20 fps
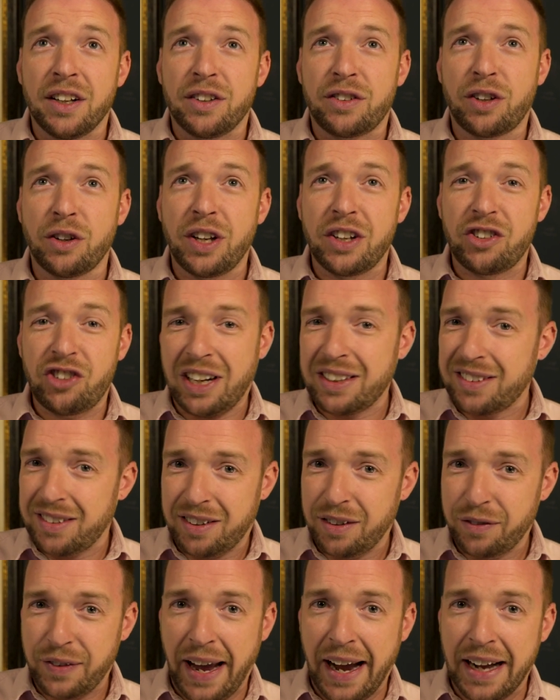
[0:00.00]
So your
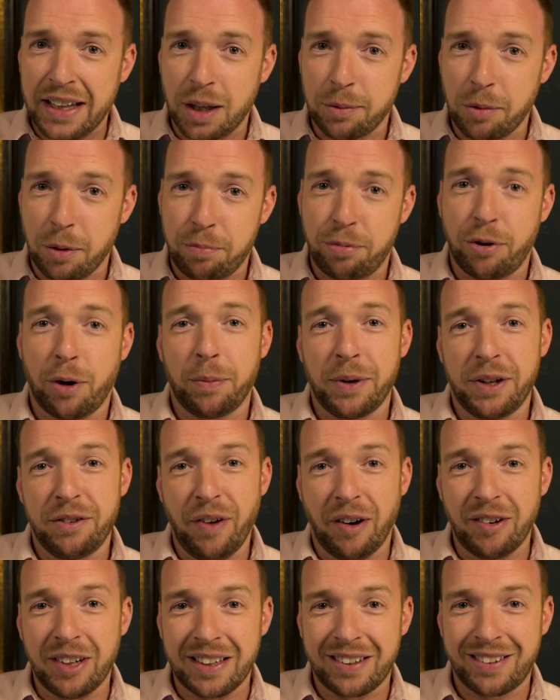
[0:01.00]
chances of getting them are probably
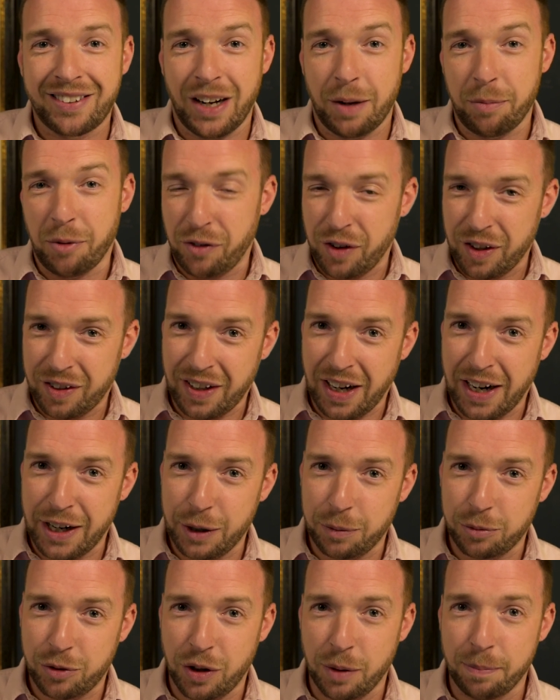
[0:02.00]
very slim. If you
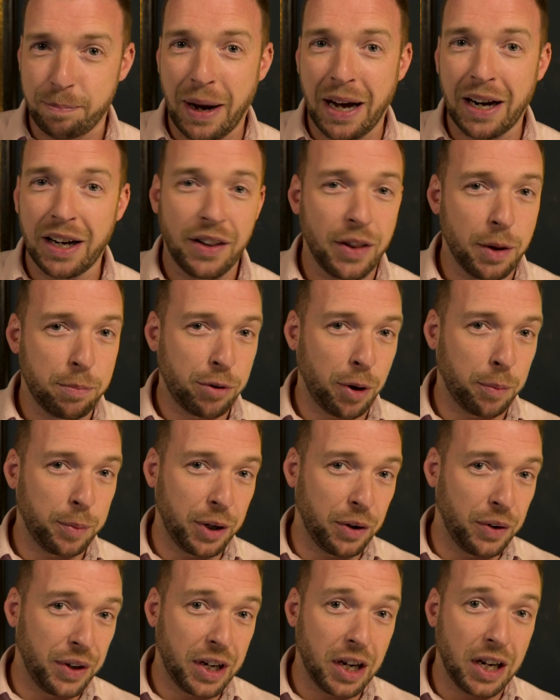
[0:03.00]
sign up to the ballot, they're
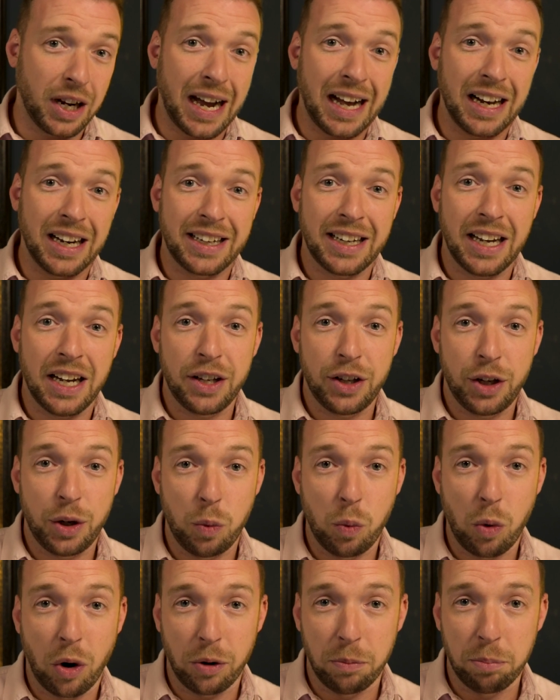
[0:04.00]
probably only going to allocate
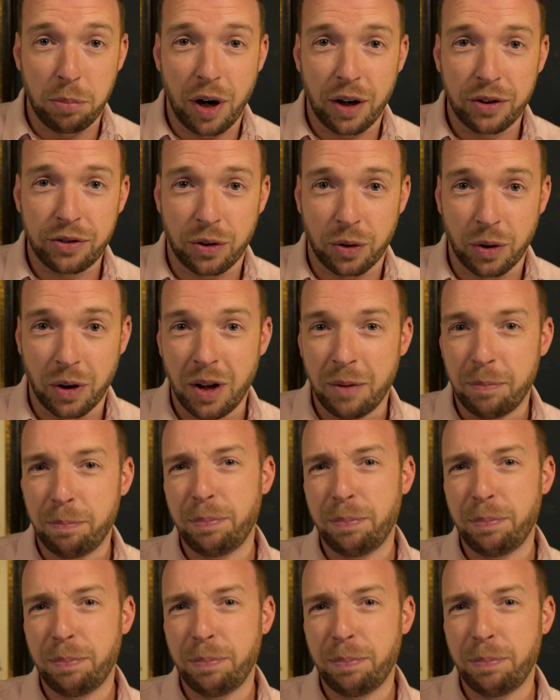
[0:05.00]
you one bottle.